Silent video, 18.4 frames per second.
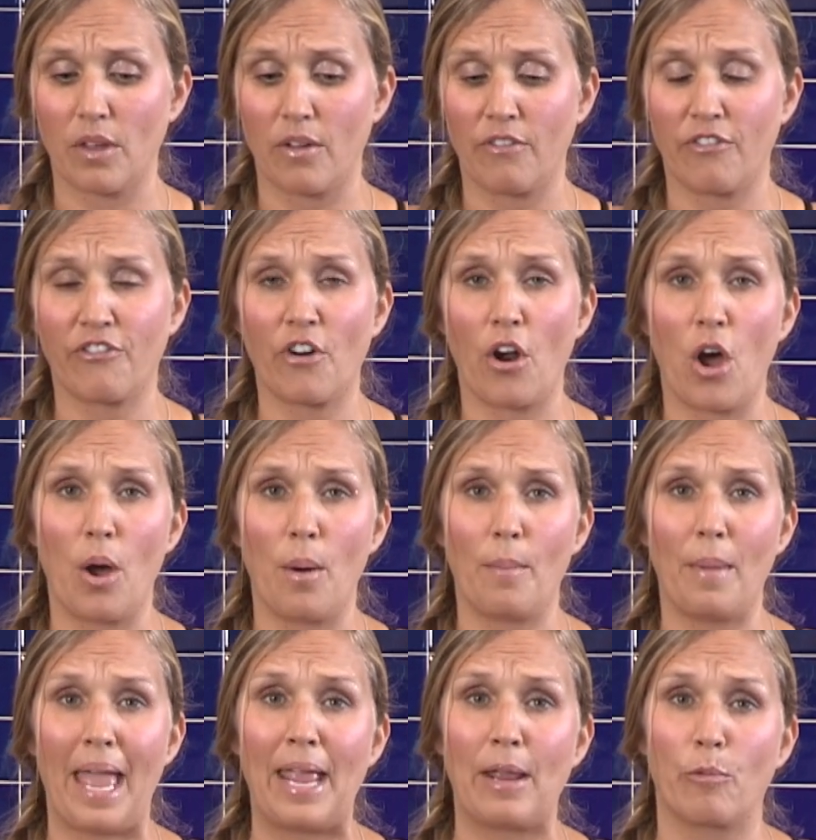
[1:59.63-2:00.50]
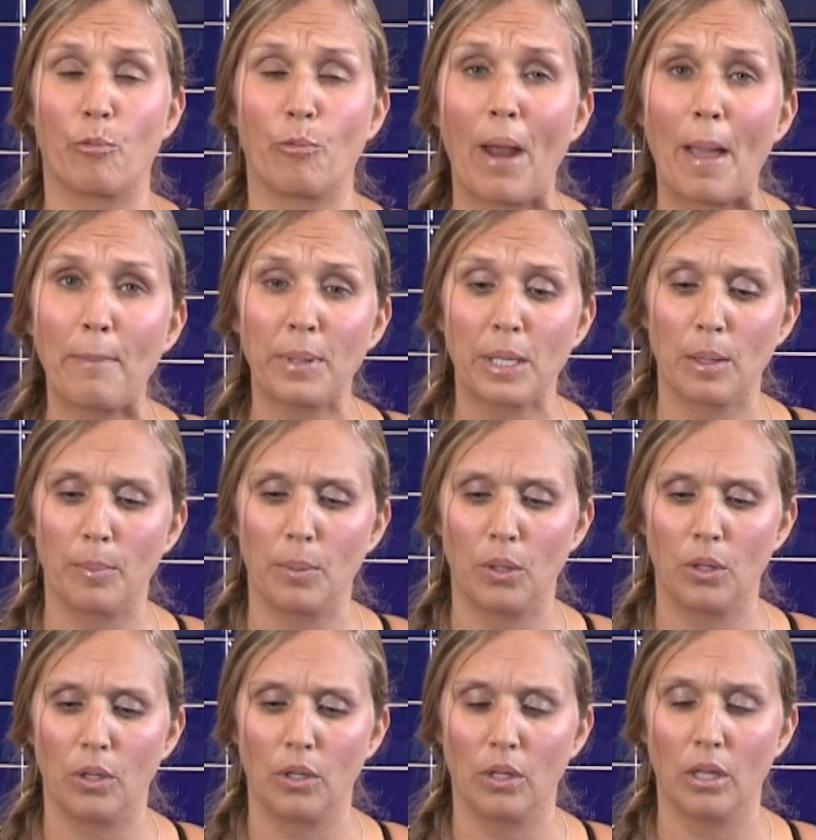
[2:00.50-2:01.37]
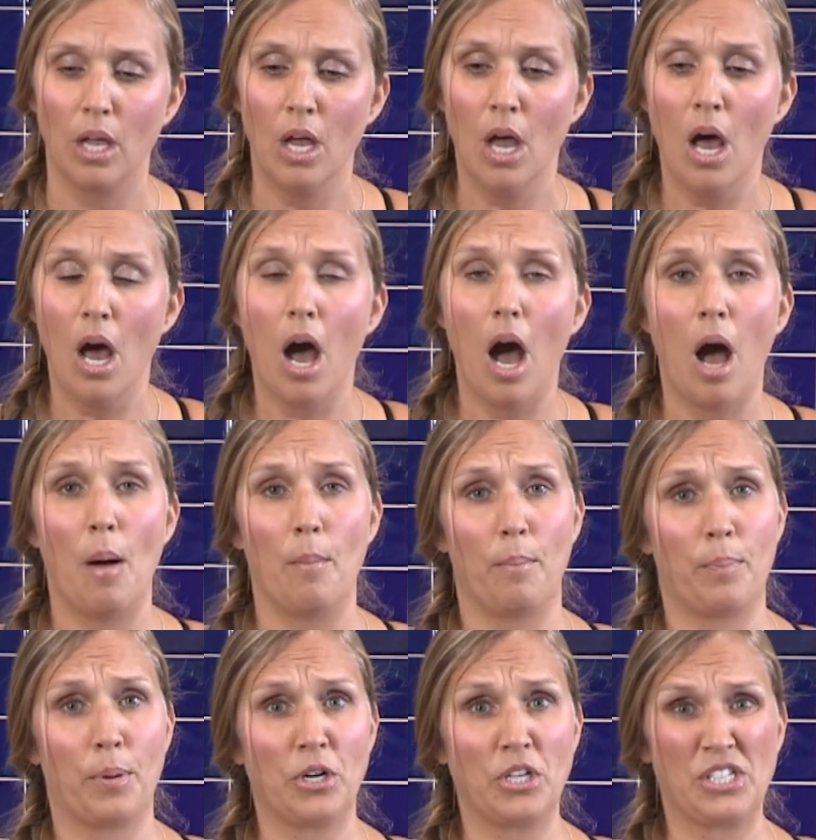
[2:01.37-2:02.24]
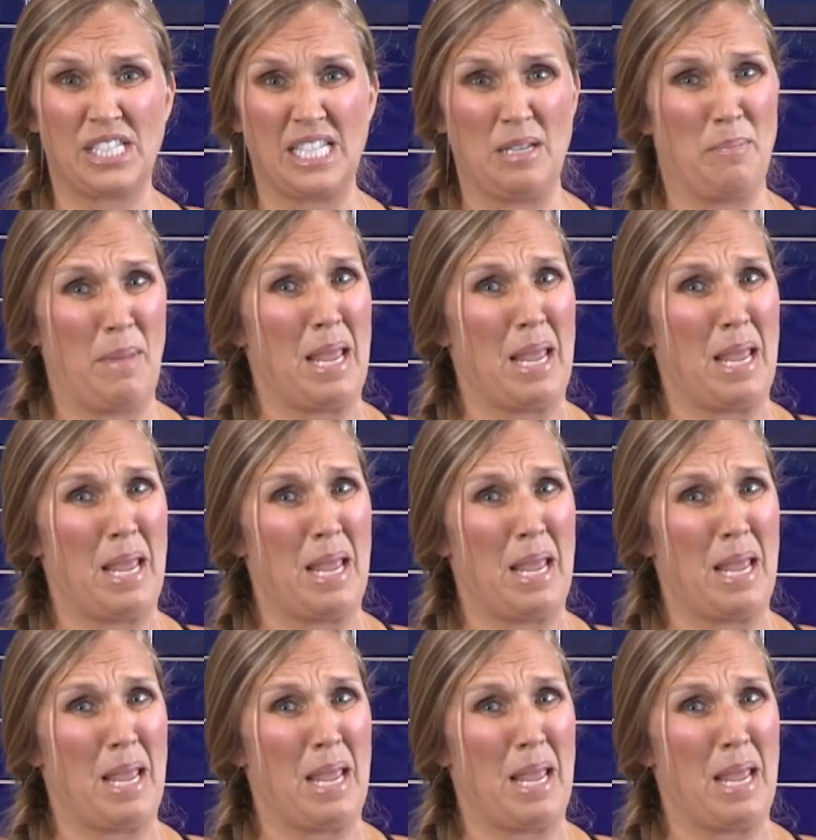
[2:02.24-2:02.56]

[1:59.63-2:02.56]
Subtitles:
from a reputable person.